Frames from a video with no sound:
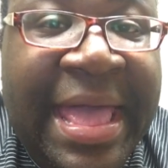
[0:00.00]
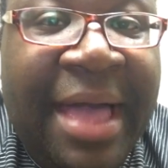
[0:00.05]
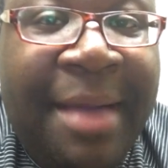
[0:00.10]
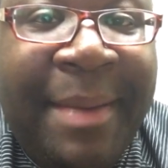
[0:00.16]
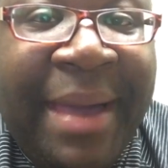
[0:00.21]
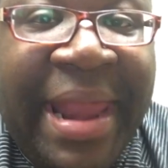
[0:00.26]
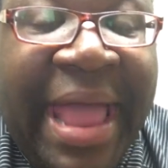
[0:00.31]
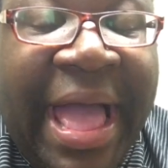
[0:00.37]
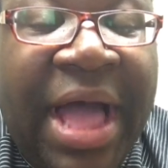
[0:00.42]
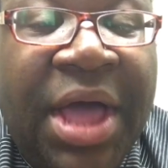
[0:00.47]

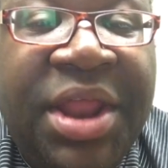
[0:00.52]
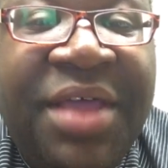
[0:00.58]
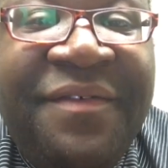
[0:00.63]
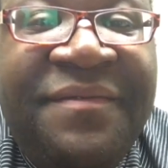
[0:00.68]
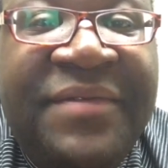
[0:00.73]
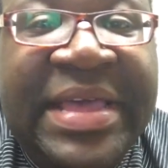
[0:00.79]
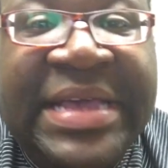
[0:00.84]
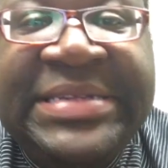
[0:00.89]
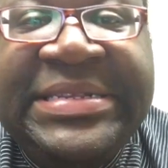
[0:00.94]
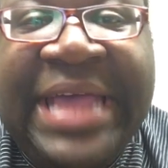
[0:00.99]
about how to
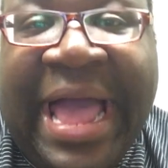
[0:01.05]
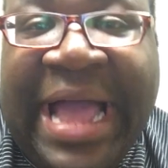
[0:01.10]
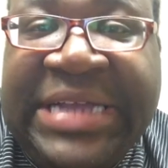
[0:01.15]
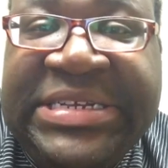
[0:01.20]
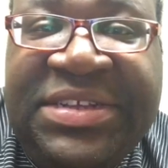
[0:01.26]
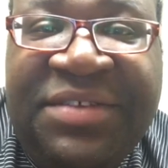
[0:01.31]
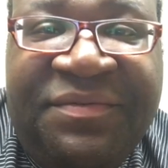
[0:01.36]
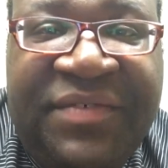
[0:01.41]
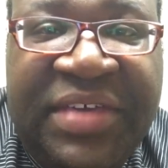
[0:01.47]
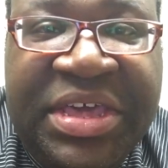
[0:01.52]
fix
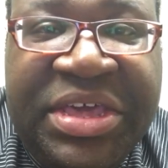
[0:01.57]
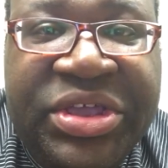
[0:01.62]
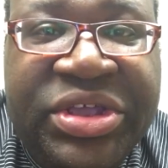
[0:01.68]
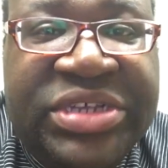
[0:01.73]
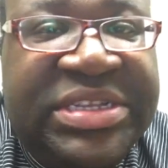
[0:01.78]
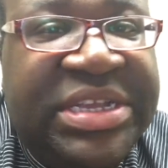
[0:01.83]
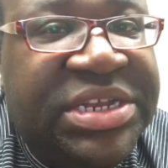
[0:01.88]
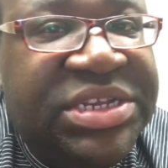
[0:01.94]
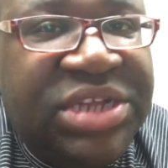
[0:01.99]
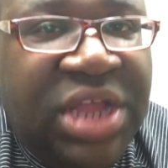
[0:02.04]
action
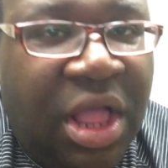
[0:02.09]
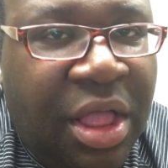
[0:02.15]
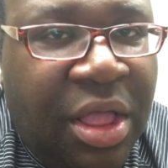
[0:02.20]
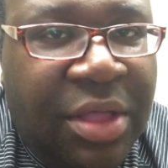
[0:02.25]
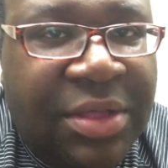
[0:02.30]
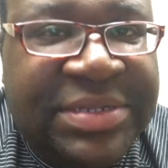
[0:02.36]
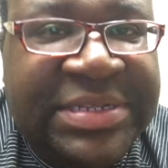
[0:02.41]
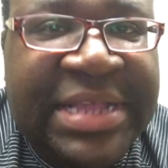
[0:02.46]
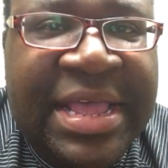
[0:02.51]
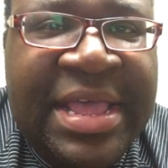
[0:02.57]
figures and
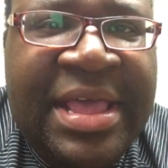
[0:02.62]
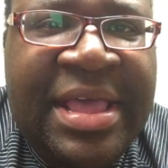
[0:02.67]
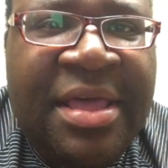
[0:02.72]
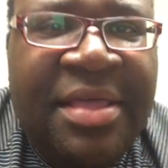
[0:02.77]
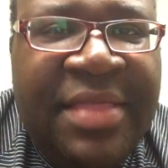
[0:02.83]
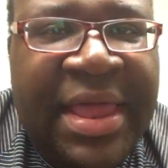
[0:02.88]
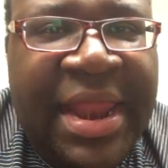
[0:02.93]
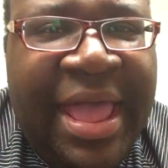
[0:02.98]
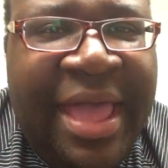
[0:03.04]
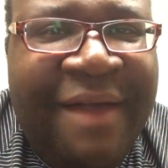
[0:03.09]
dolls
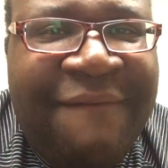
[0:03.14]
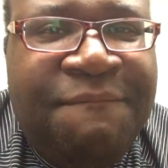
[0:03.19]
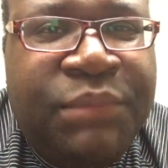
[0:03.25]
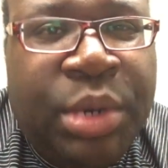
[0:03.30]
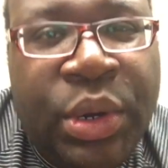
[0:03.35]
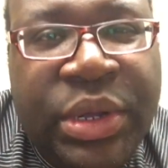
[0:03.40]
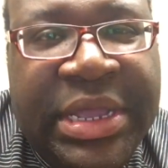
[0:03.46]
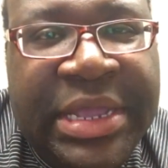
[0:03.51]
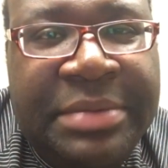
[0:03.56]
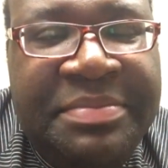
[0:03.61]
that have
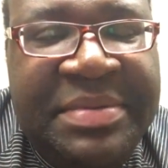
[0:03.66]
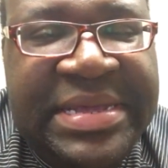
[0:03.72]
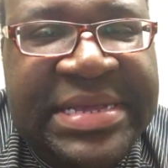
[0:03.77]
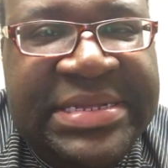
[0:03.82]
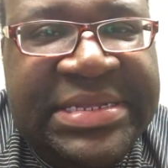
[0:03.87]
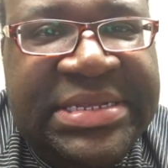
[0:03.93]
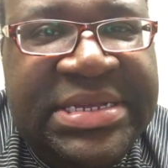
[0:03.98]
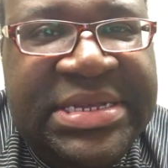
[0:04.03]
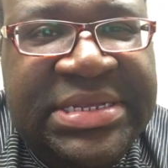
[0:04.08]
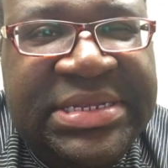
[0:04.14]
broken
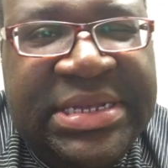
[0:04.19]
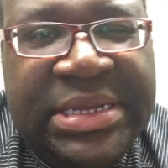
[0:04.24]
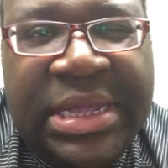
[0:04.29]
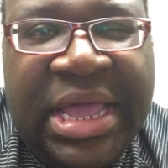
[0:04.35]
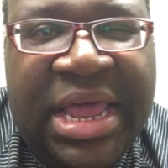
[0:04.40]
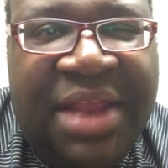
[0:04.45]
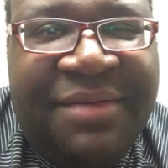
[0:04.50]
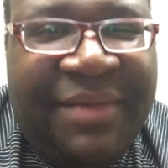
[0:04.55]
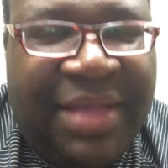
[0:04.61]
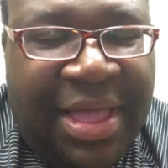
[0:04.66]
pieces in
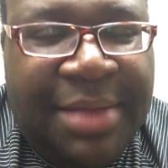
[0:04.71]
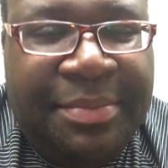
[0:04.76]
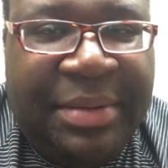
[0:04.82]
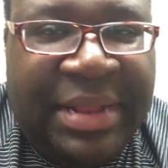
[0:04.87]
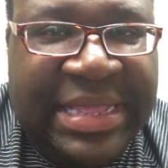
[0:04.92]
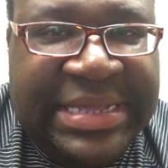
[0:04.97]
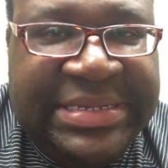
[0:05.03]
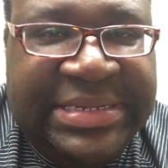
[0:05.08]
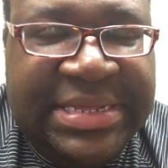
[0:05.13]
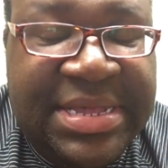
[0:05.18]
kind of odd
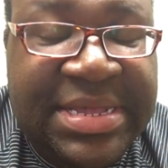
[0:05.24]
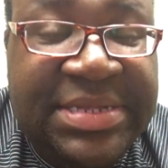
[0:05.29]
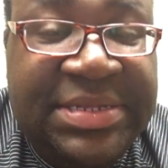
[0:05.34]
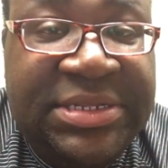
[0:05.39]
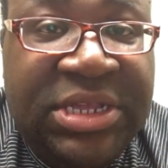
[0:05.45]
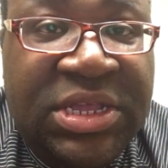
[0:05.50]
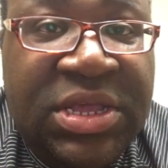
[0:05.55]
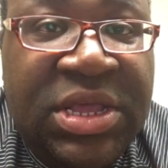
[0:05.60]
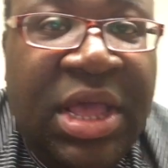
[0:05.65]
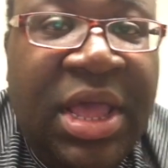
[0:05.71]

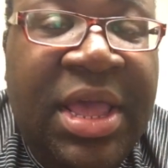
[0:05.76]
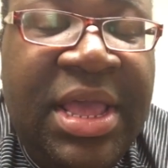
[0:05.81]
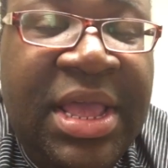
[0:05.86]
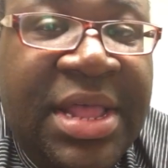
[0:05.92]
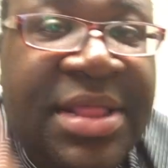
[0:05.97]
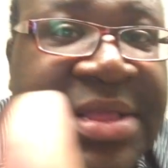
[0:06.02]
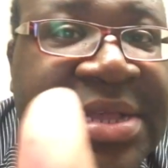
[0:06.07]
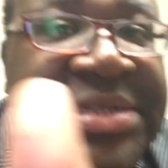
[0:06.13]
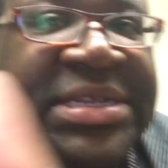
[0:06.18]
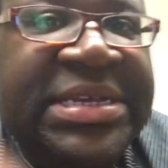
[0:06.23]
places.
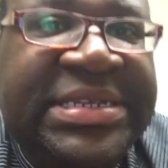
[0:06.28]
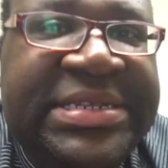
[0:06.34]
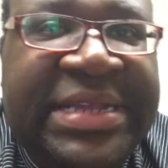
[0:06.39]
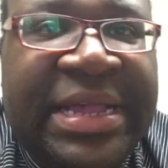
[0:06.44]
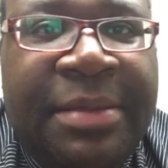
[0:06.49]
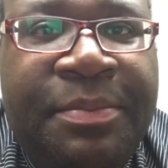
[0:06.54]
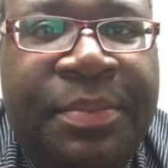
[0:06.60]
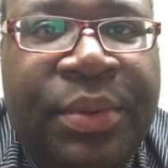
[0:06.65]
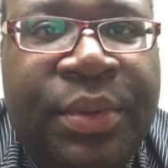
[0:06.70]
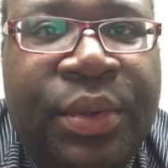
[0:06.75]
In this
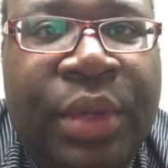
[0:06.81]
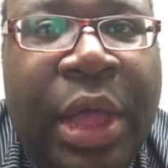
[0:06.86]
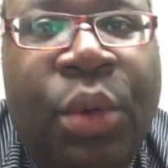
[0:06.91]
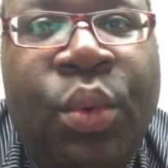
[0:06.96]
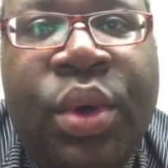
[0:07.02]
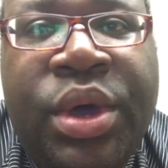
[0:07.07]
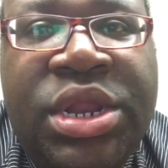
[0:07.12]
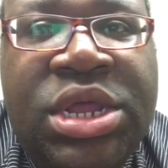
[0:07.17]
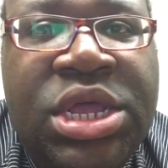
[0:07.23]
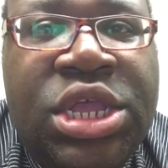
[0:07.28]
example, I
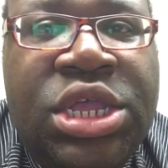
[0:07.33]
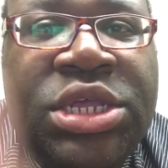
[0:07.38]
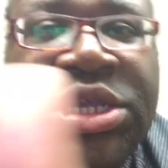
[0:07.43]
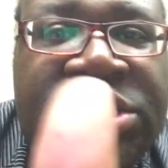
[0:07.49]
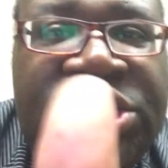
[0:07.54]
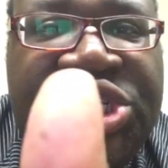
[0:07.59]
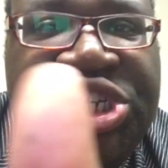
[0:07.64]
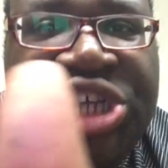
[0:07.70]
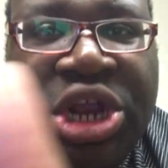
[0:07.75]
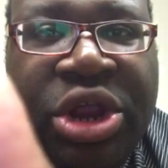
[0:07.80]
want to
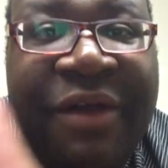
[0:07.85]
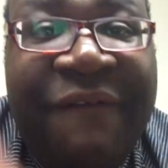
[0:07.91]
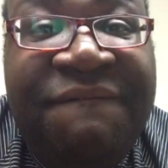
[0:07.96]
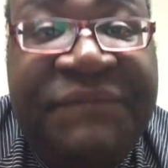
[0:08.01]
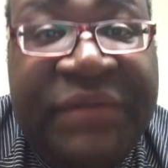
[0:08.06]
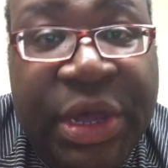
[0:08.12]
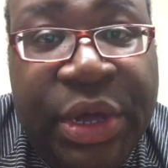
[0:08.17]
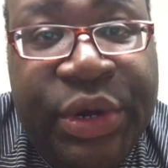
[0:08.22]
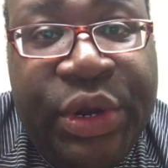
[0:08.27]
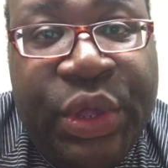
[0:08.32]
share a
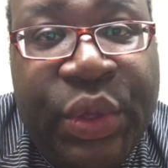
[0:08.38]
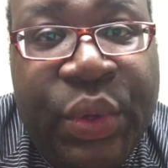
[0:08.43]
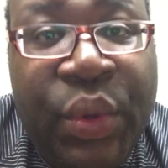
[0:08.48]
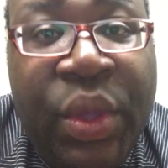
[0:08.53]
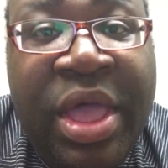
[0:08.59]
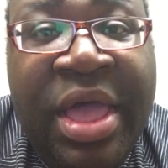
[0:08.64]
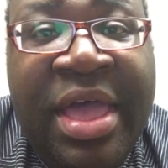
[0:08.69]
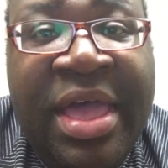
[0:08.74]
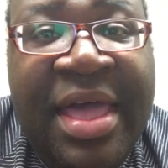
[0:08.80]
photo